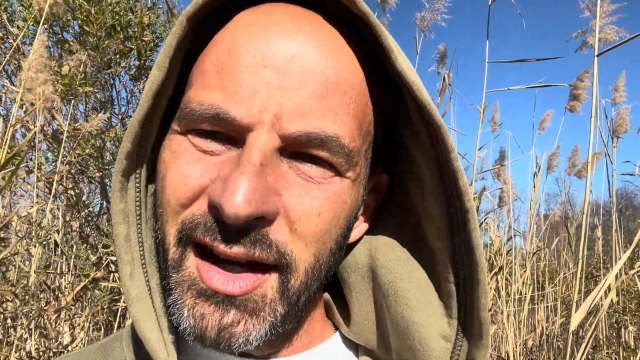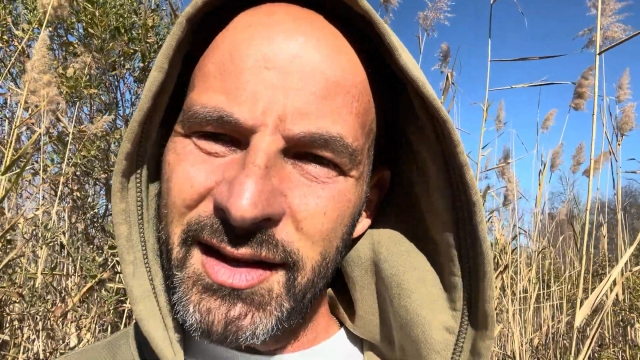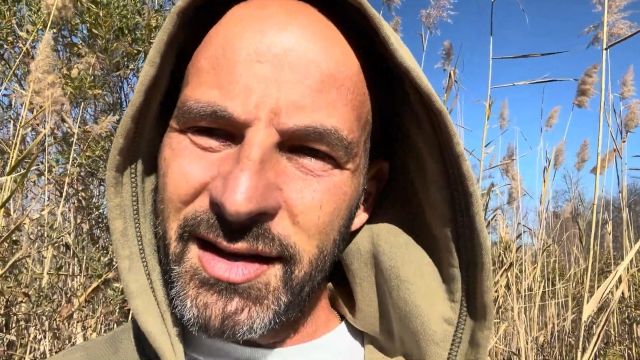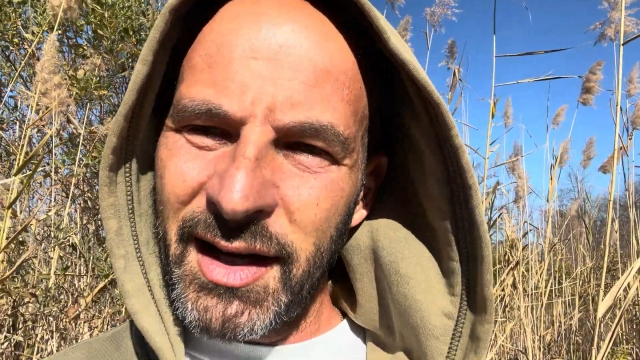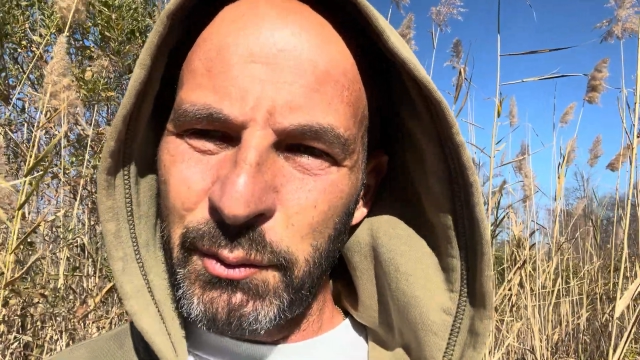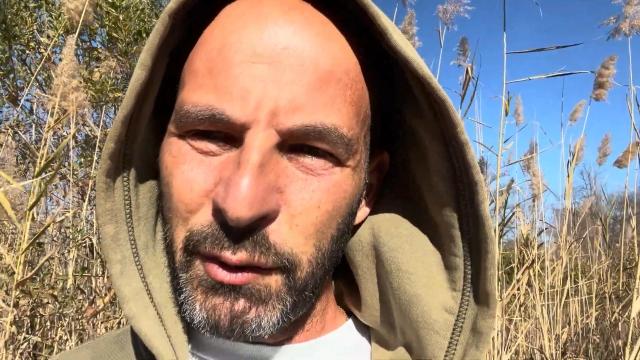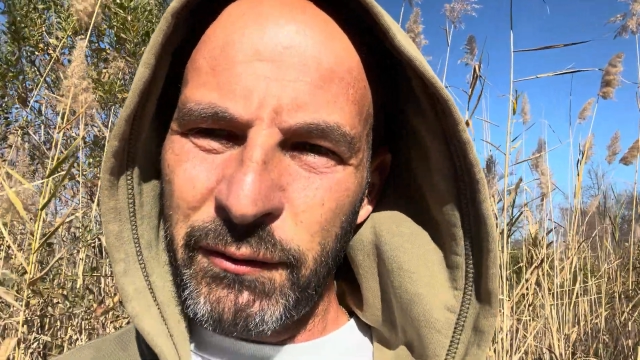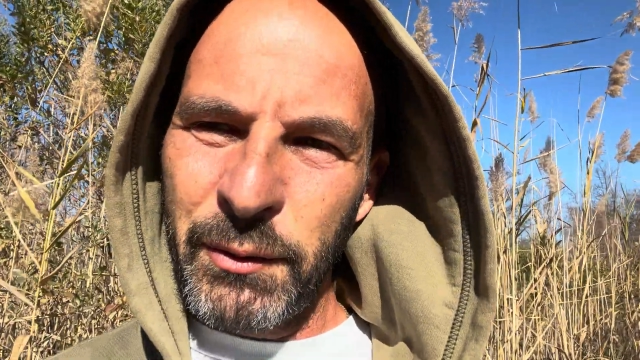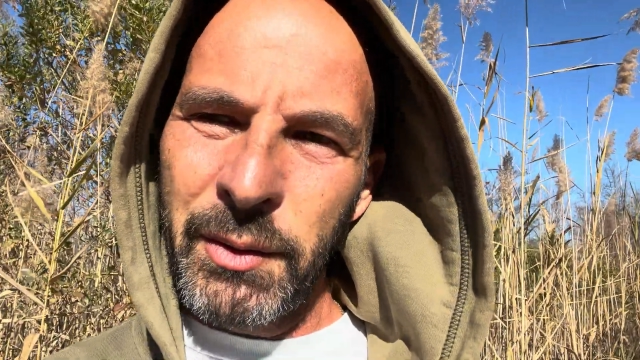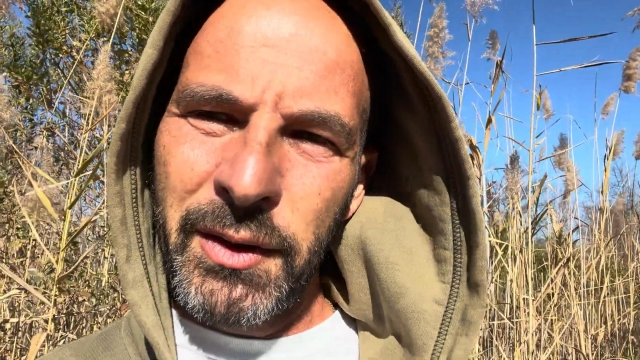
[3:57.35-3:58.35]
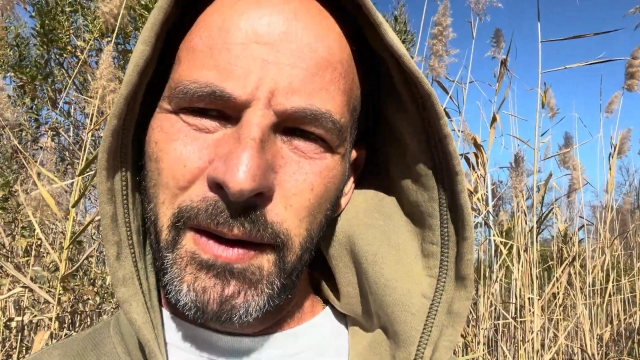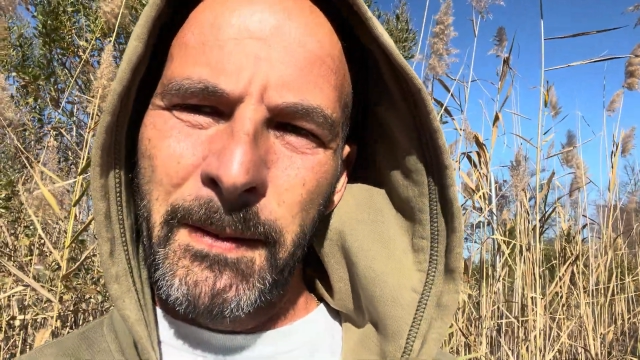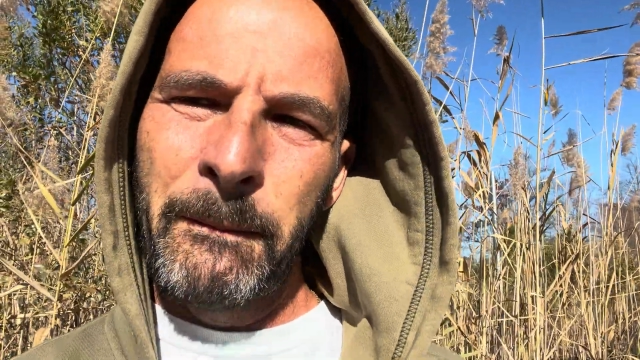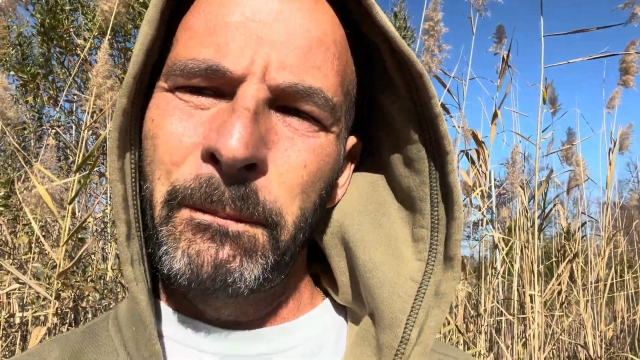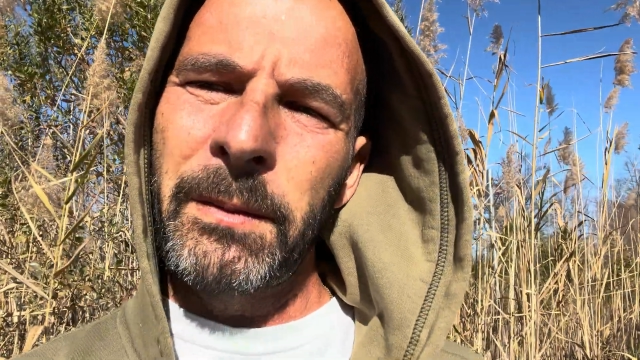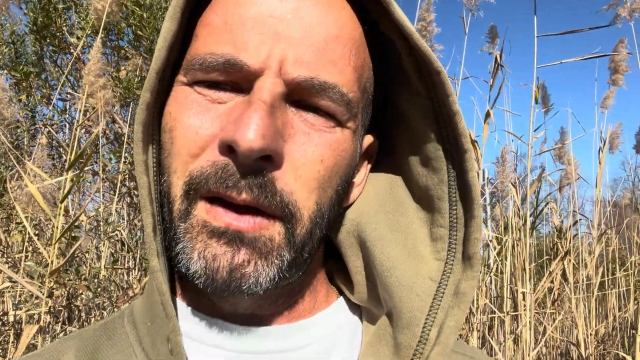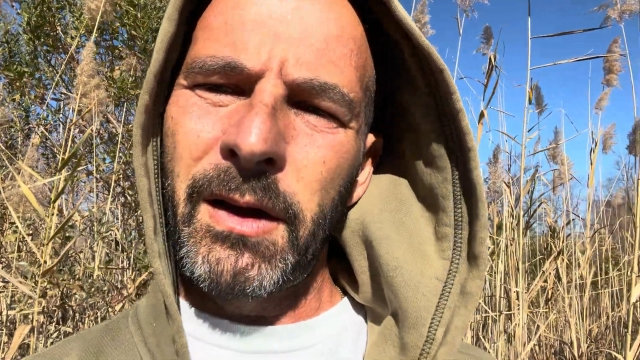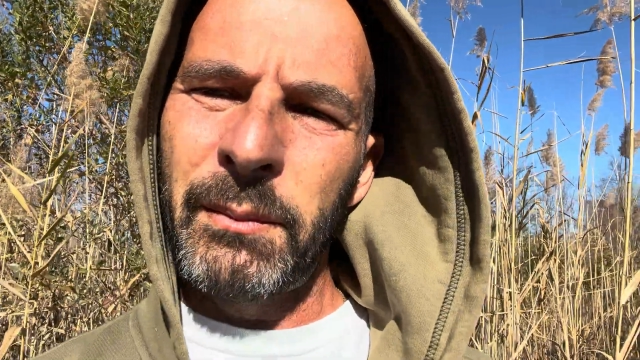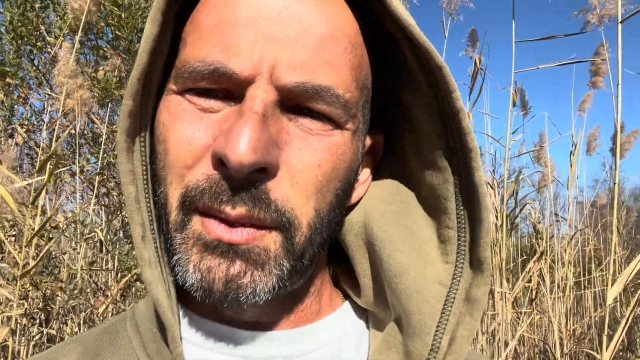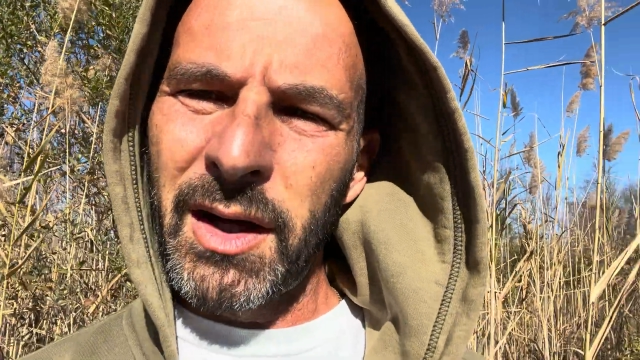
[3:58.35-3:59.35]
I said it before,
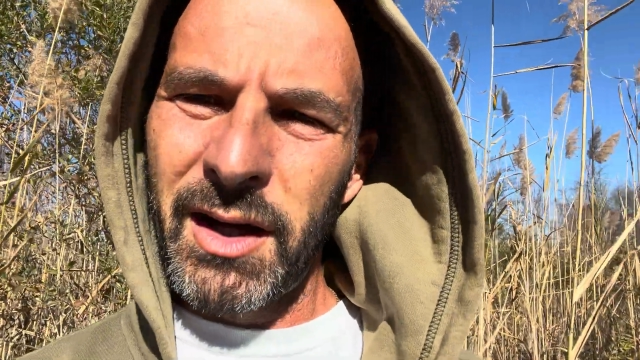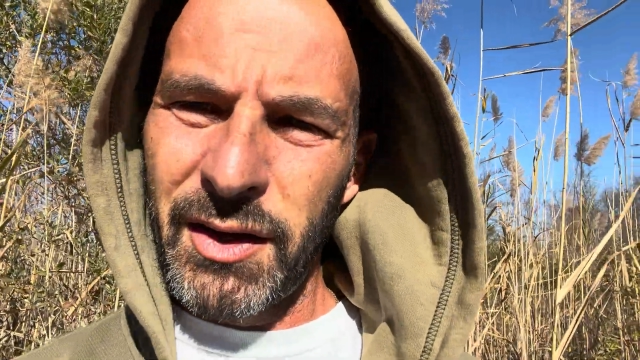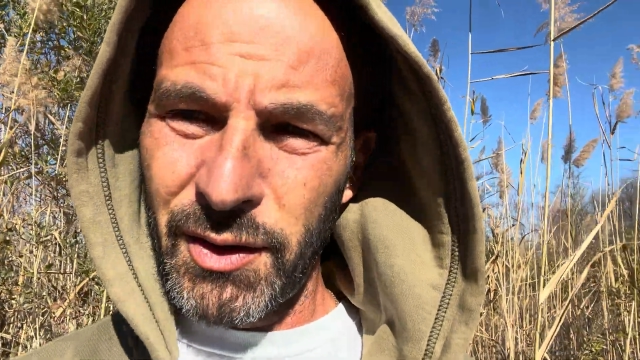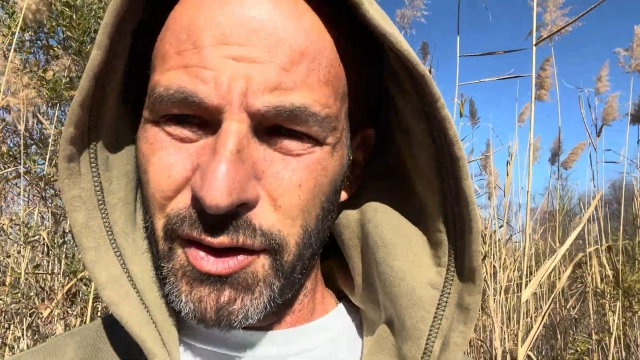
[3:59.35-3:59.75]
my other